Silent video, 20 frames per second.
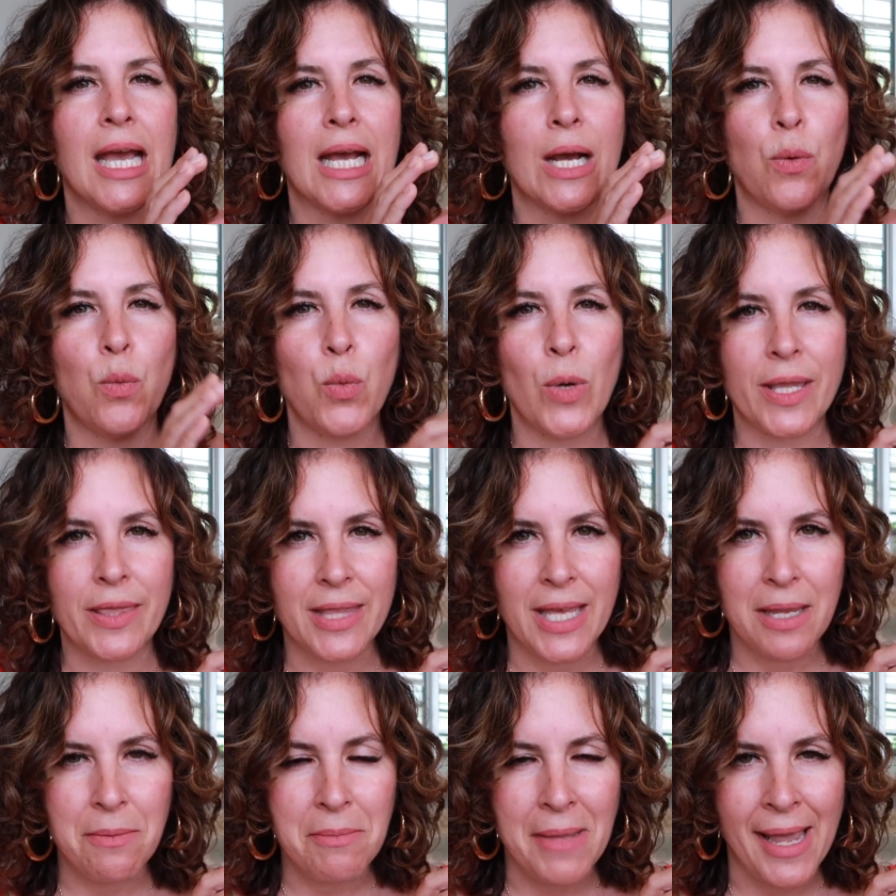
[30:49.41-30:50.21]
when
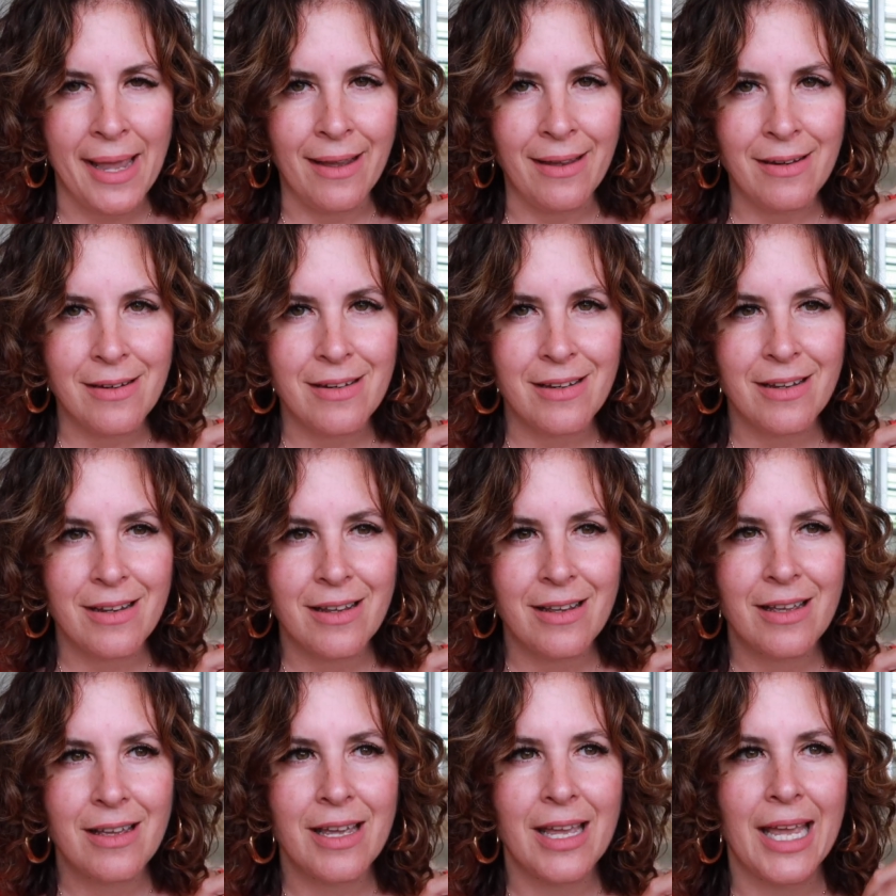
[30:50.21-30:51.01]
they met,
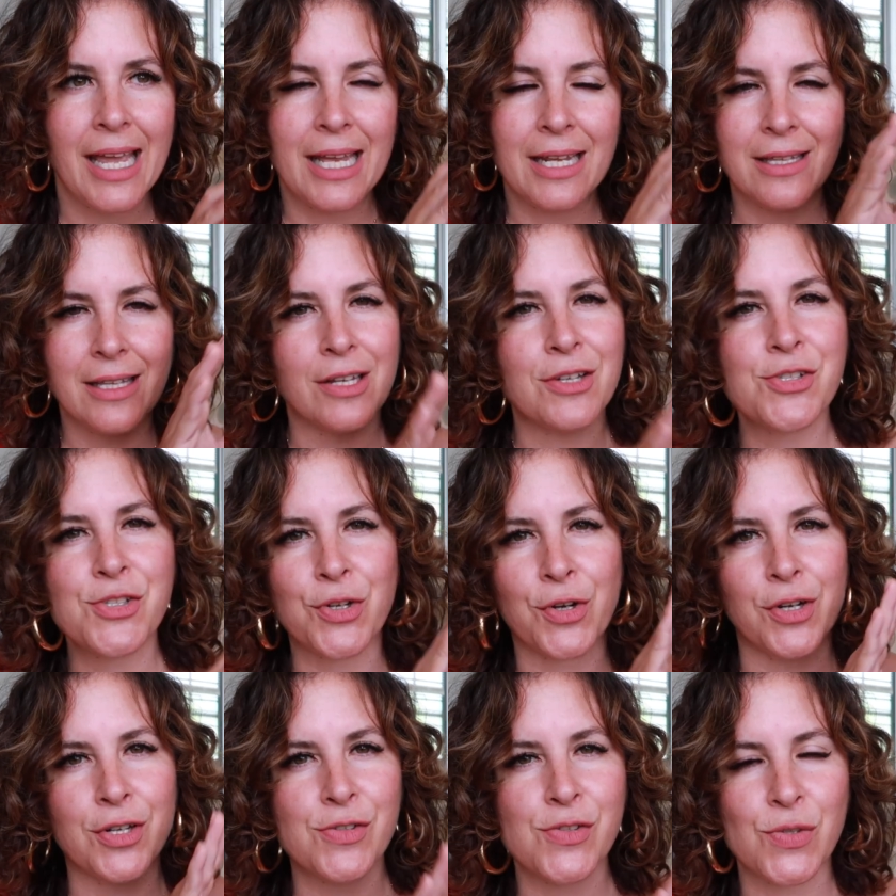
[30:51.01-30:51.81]
and they
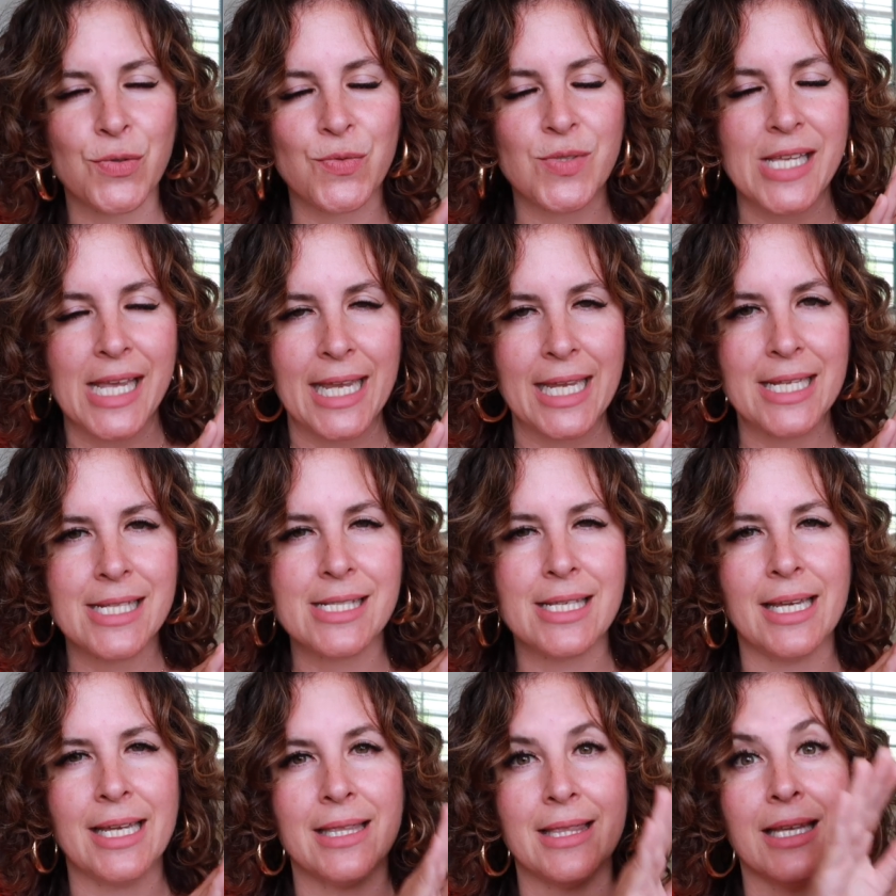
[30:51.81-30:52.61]
started to
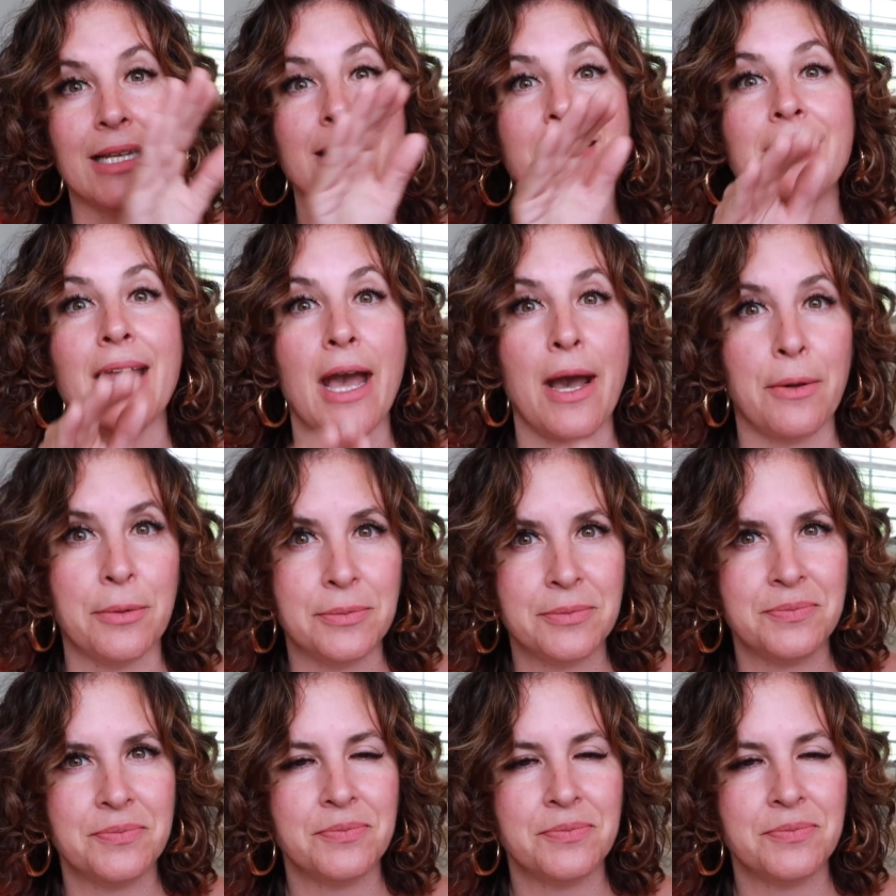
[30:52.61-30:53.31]
date, and then now.